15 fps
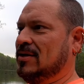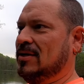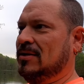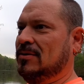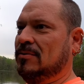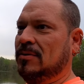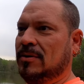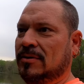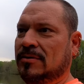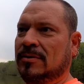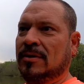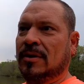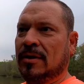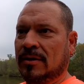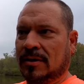Okay, well,
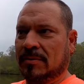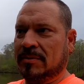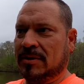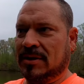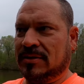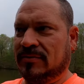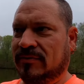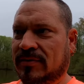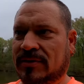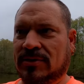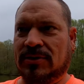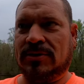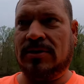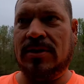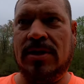let me get to
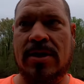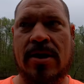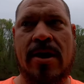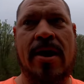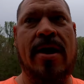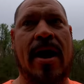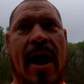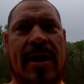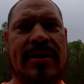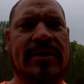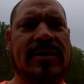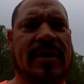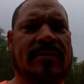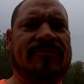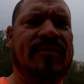fishing. I
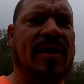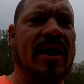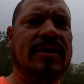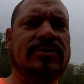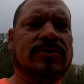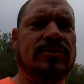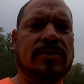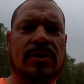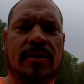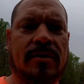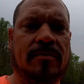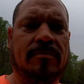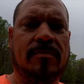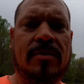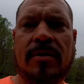need that visor,
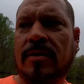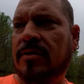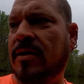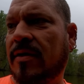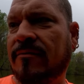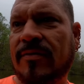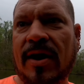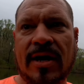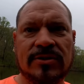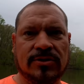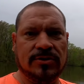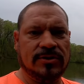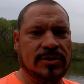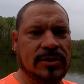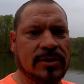um, that
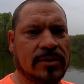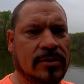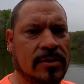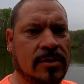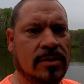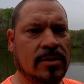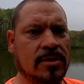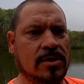visor deal.